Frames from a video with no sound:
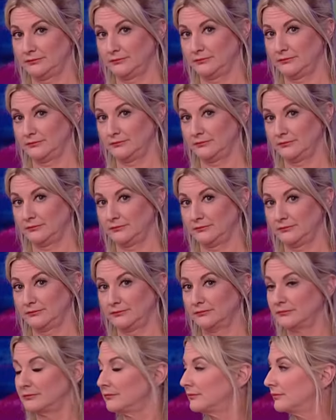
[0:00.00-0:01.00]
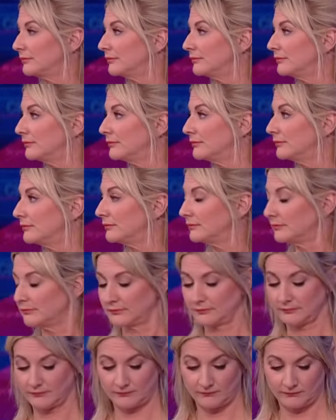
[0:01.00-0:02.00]

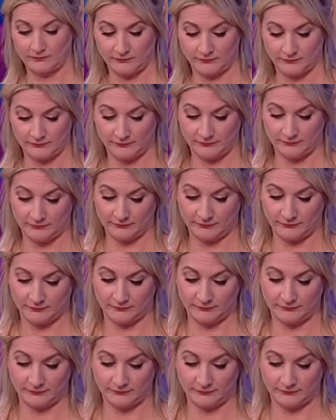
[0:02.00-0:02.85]
(silent)